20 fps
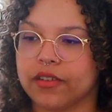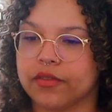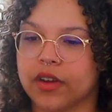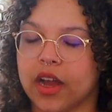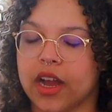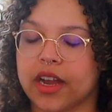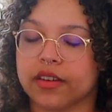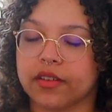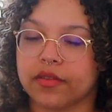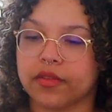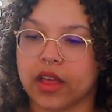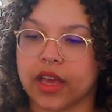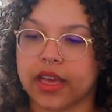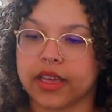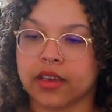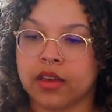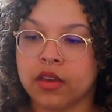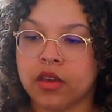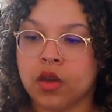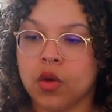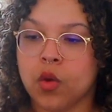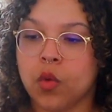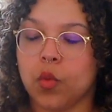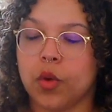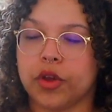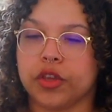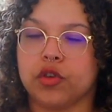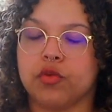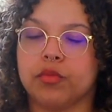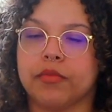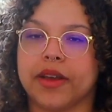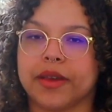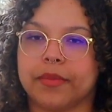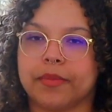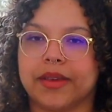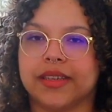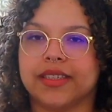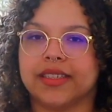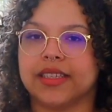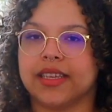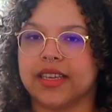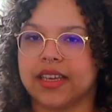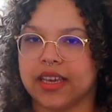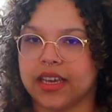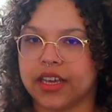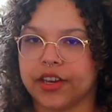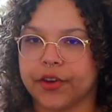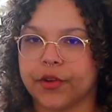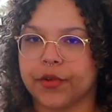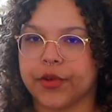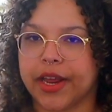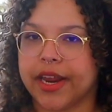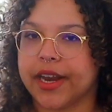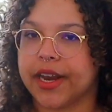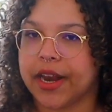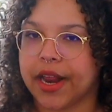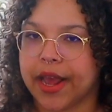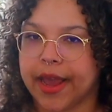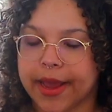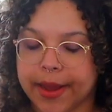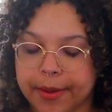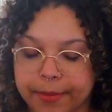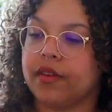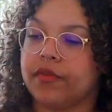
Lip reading: of kind of like what you might be seeing in your day-to-day.